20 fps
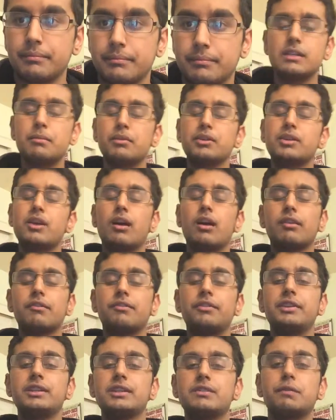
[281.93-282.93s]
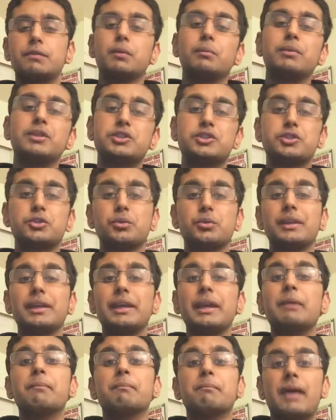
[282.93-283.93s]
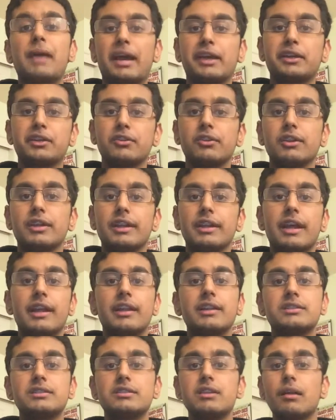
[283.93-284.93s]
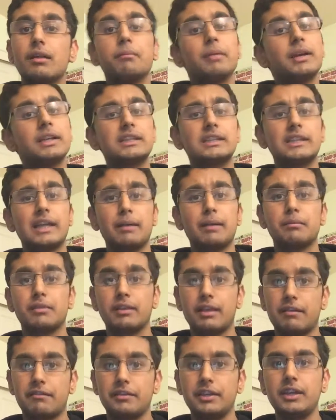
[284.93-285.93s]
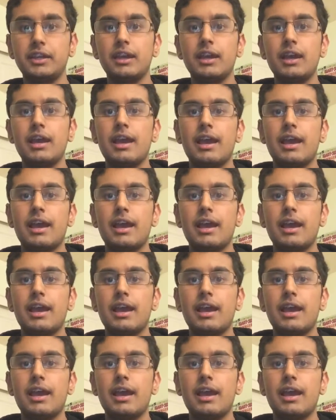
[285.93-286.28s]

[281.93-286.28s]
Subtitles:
Cinematography in this film is truly immaculate, and it's done by Sam Levy.